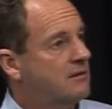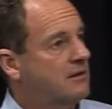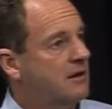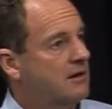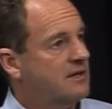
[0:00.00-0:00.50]

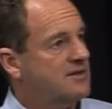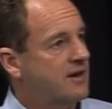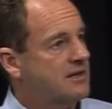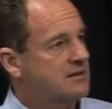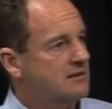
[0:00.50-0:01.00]
You know, let's
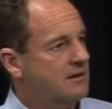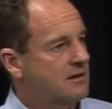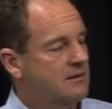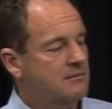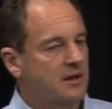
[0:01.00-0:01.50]
face it.
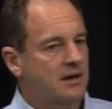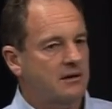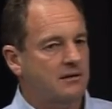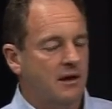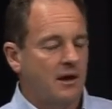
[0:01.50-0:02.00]

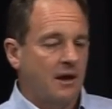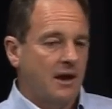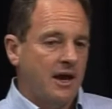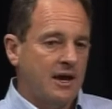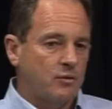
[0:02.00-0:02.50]
And
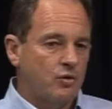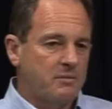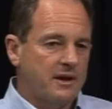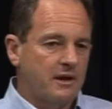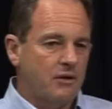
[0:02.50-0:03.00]
it will
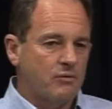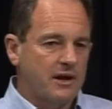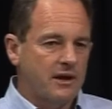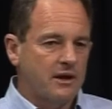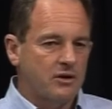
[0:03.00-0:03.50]
be
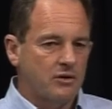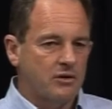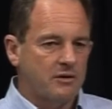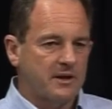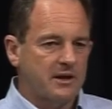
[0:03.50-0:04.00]
really
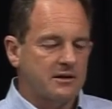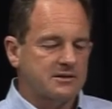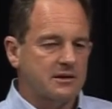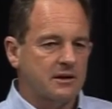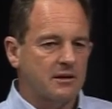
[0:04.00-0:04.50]
good
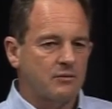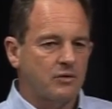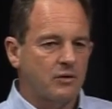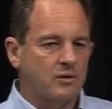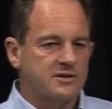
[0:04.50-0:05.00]
because it
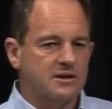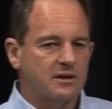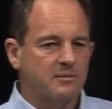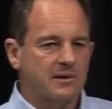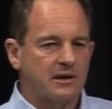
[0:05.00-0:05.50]
will
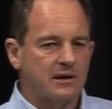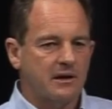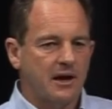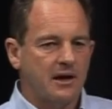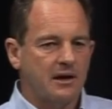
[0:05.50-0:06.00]
also be